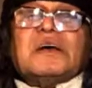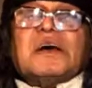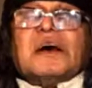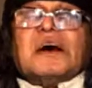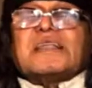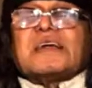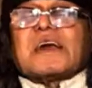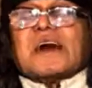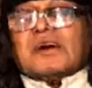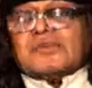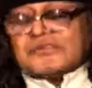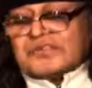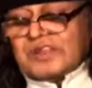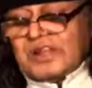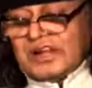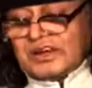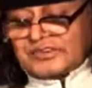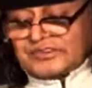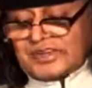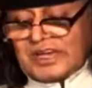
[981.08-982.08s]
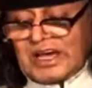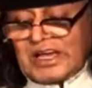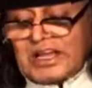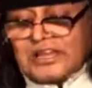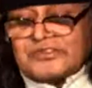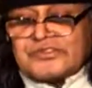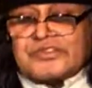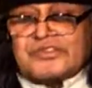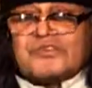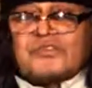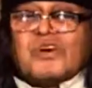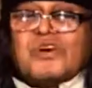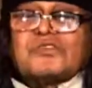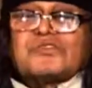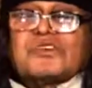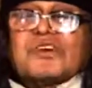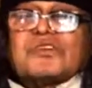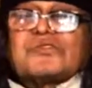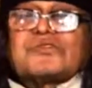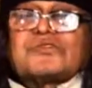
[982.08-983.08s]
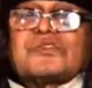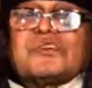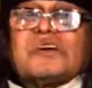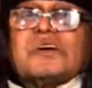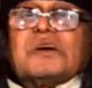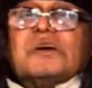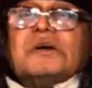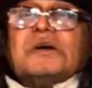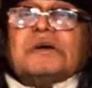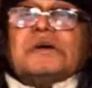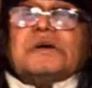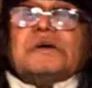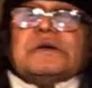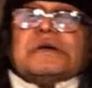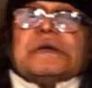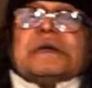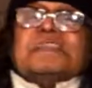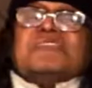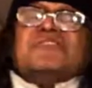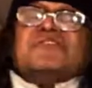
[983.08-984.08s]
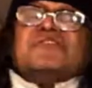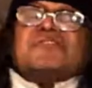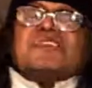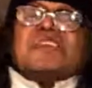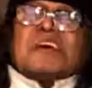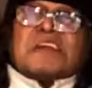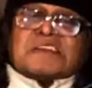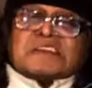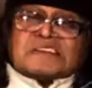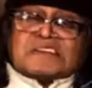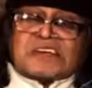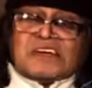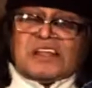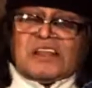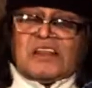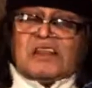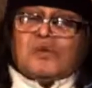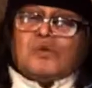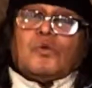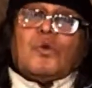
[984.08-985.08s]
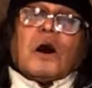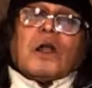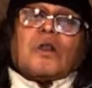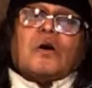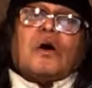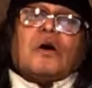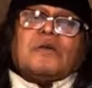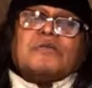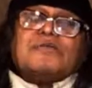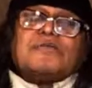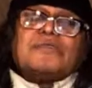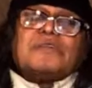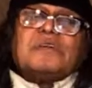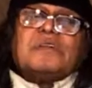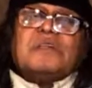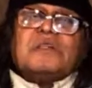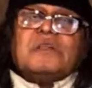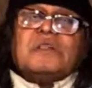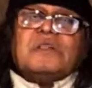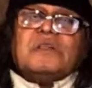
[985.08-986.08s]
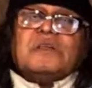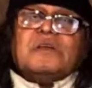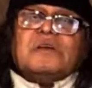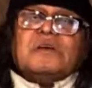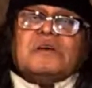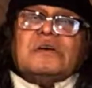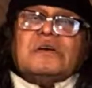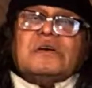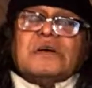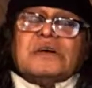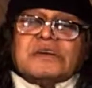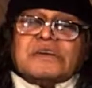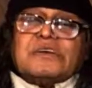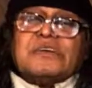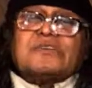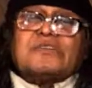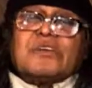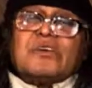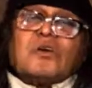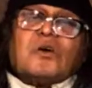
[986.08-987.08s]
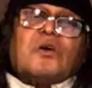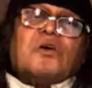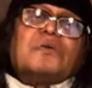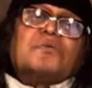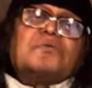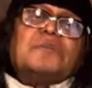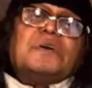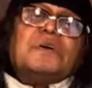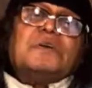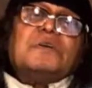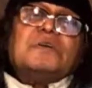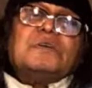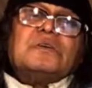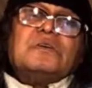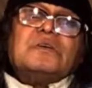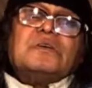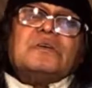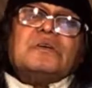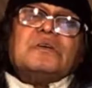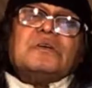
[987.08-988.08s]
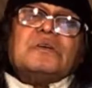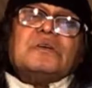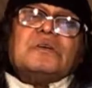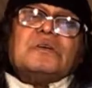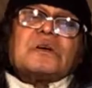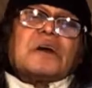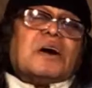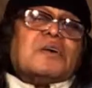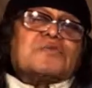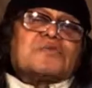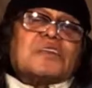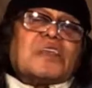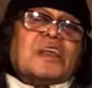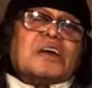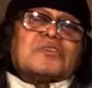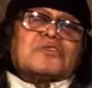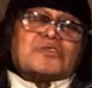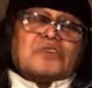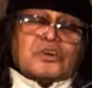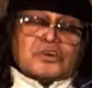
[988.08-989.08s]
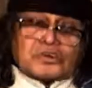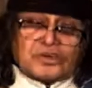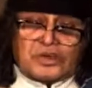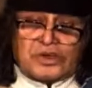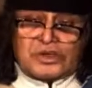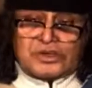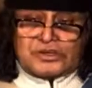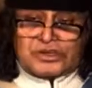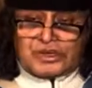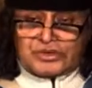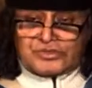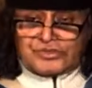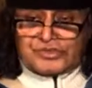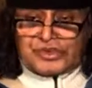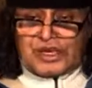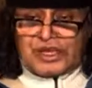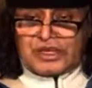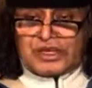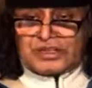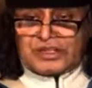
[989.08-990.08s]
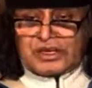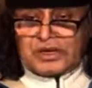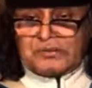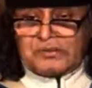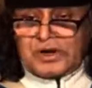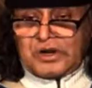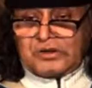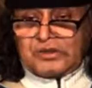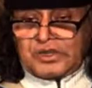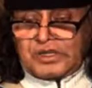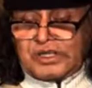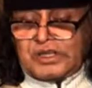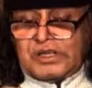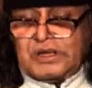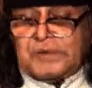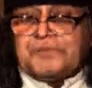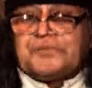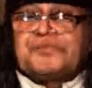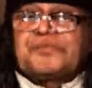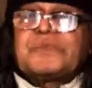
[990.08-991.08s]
And councillor silence is not just incidental, one-off. It is the norm. Councillors not only don't say anything about the